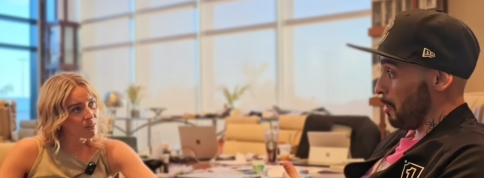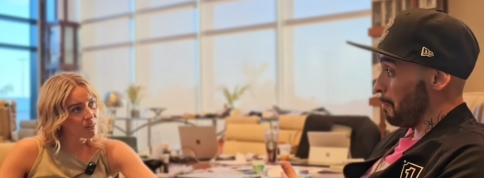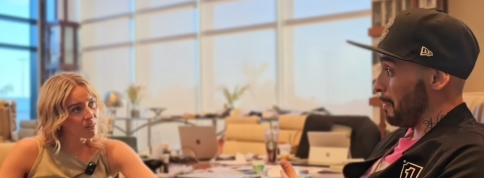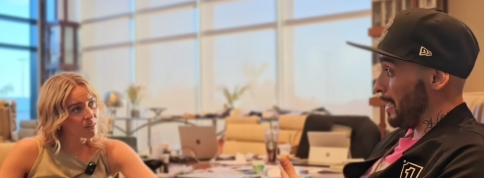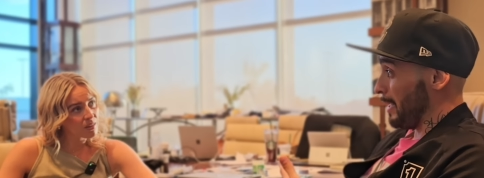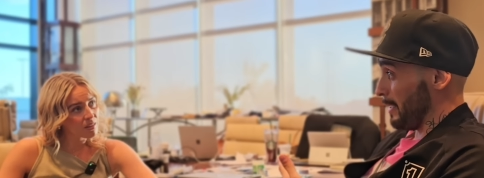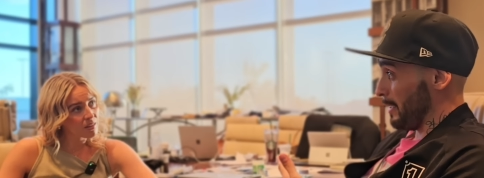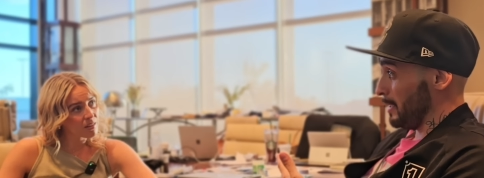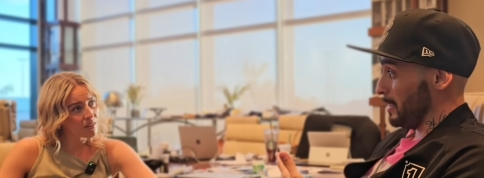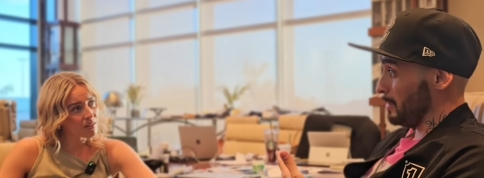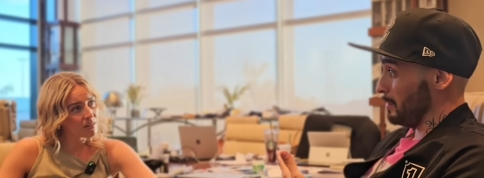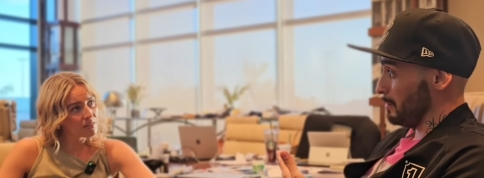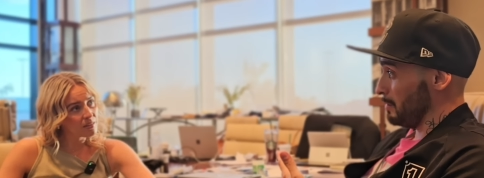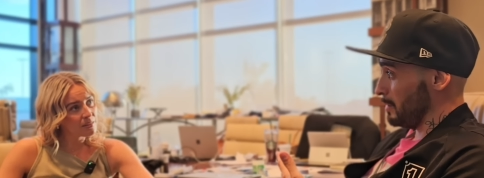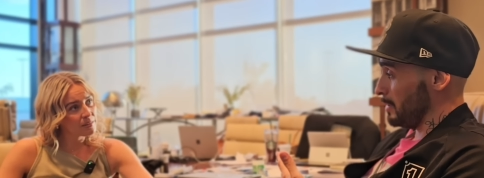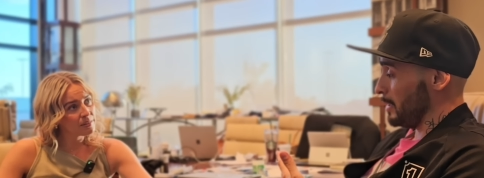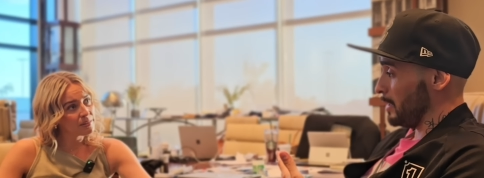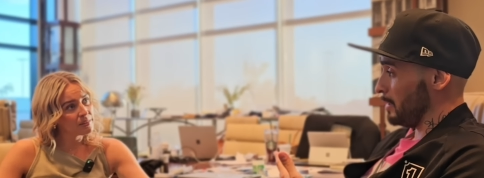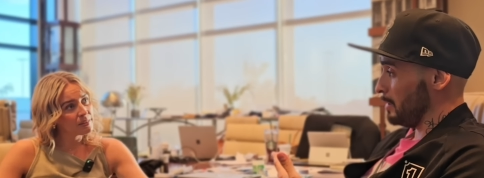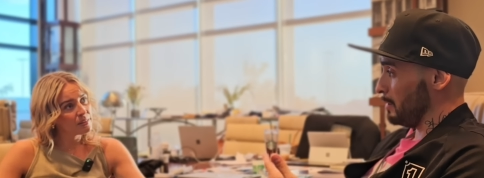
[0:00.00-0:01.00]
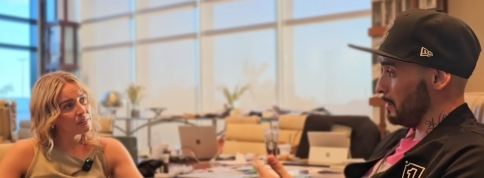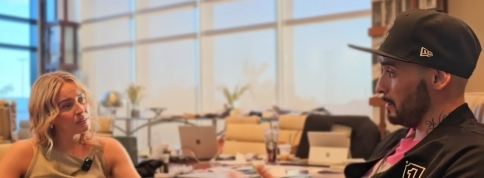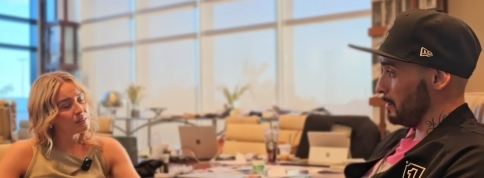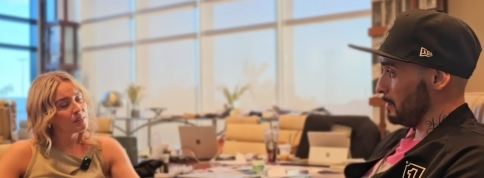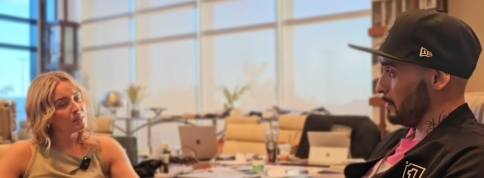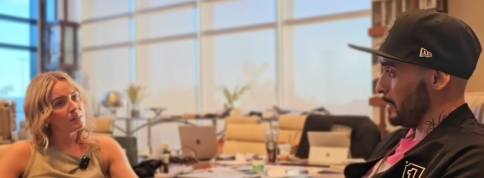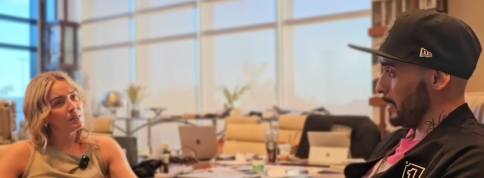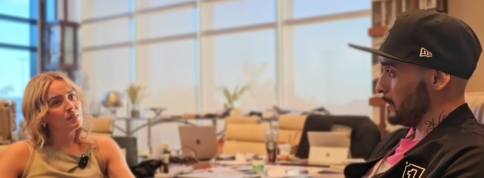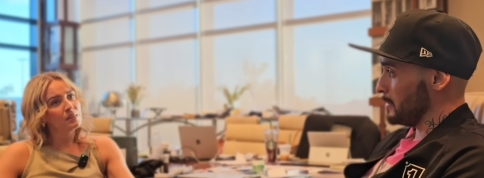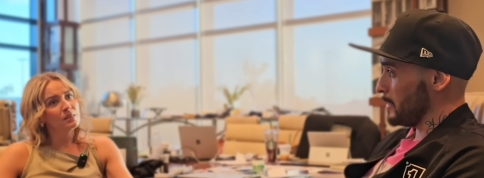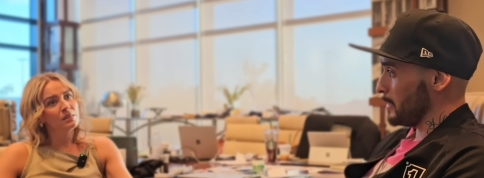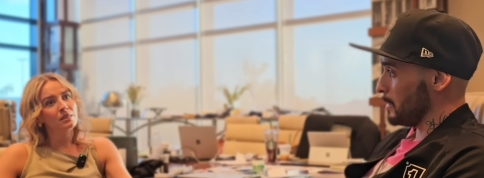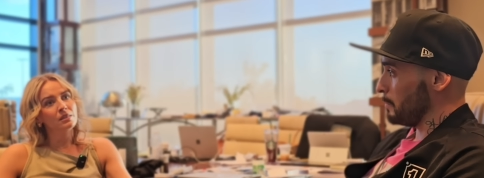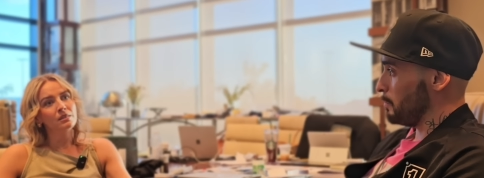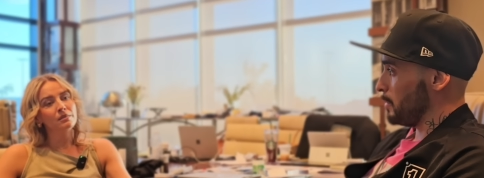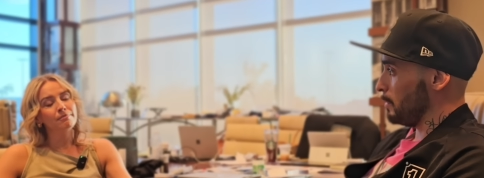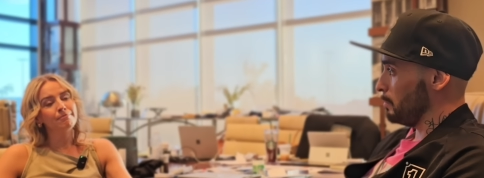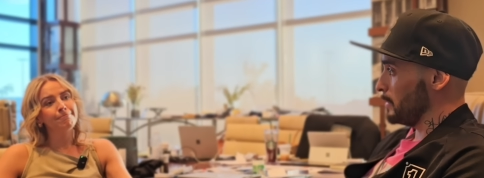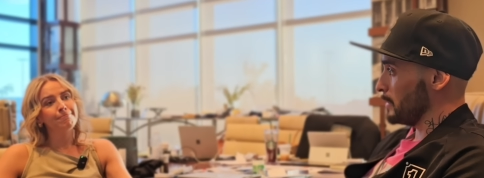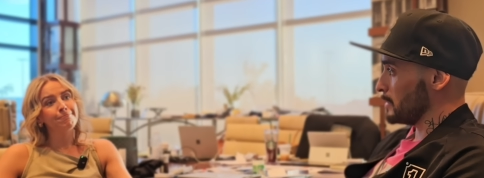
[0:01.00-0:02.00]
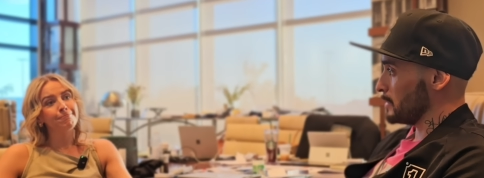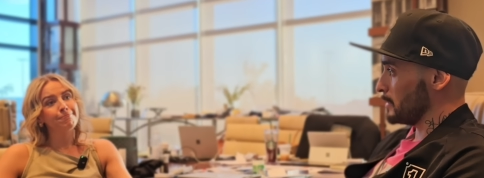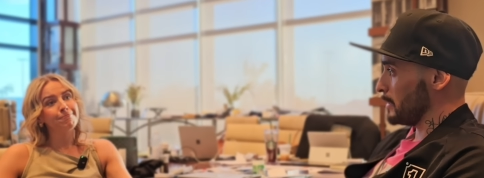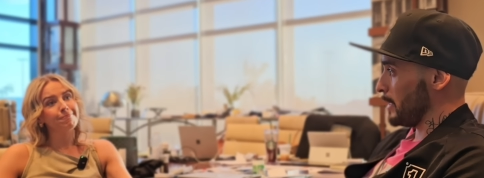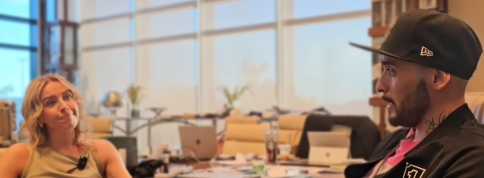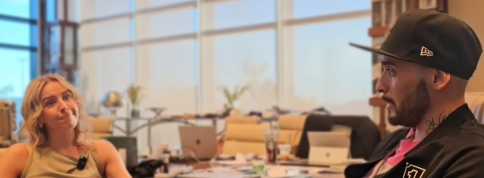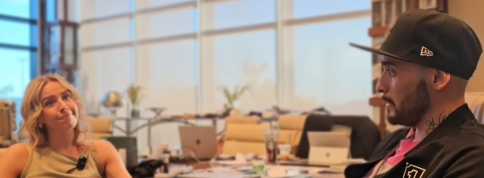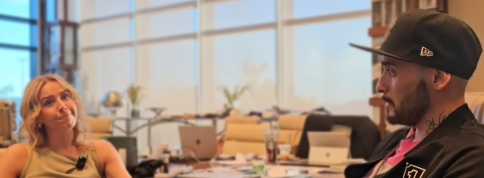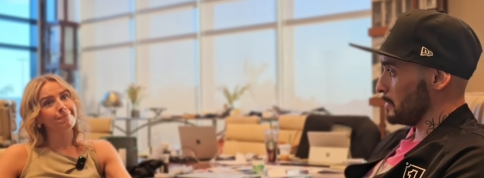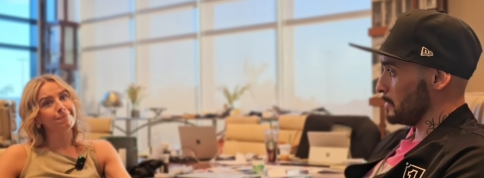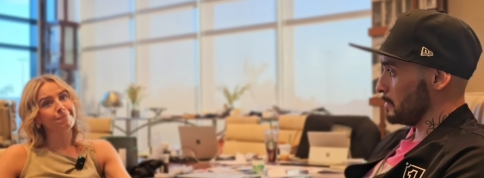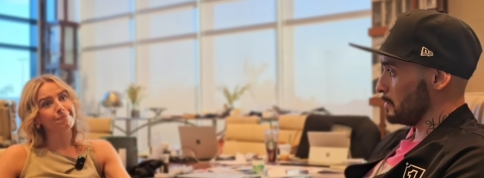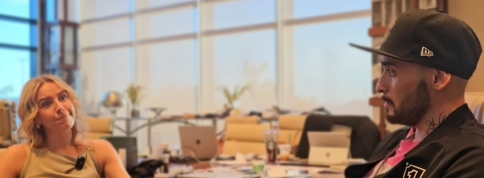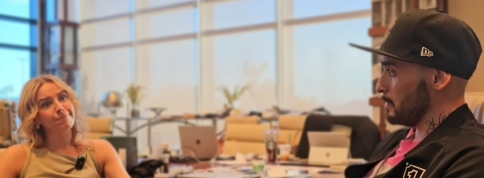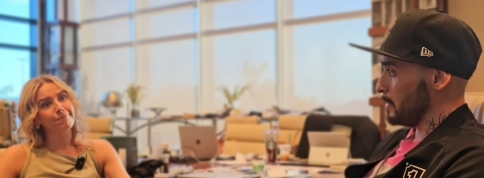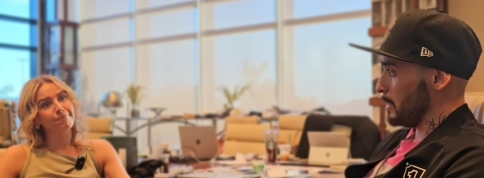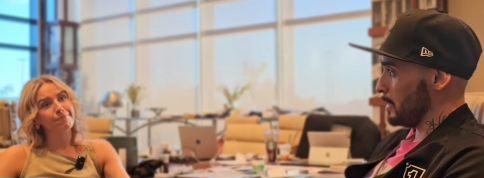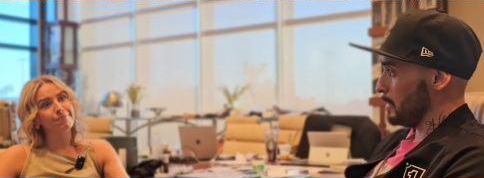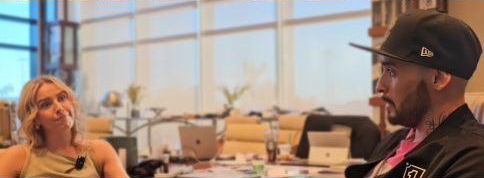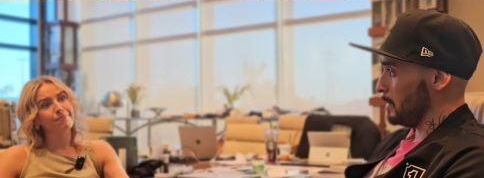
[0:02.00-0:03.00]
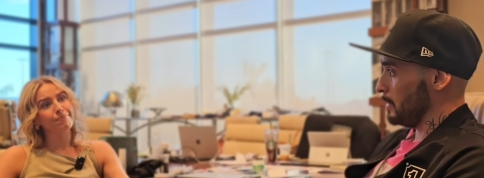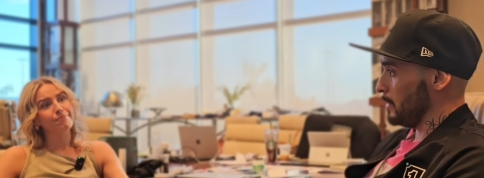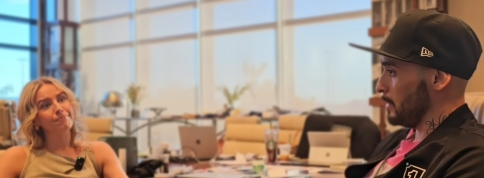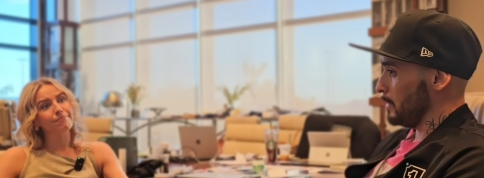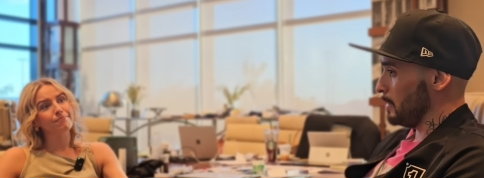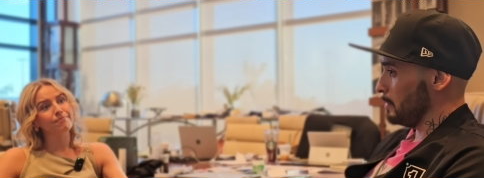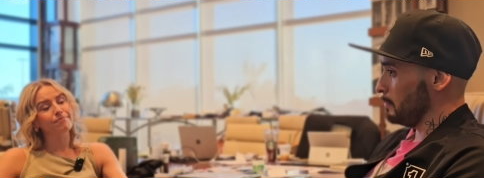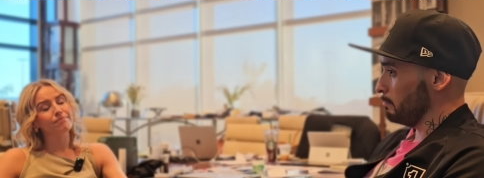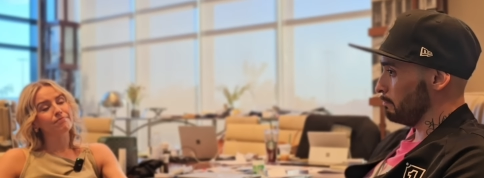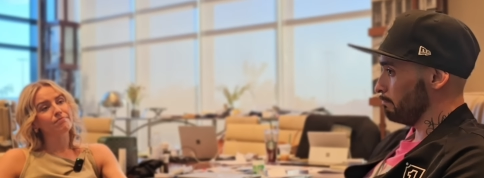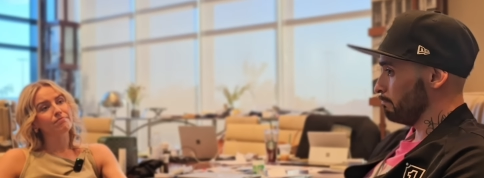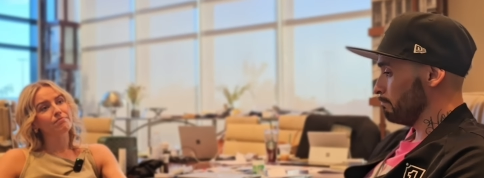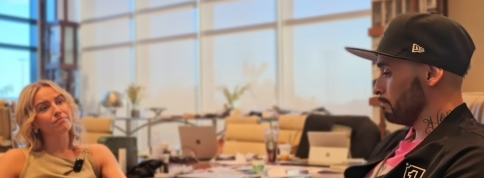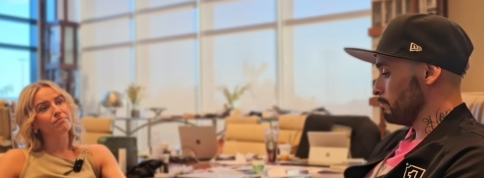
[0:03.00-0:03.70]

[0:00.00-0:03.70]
Speaker 1: buy in and and take a public stance. Any um,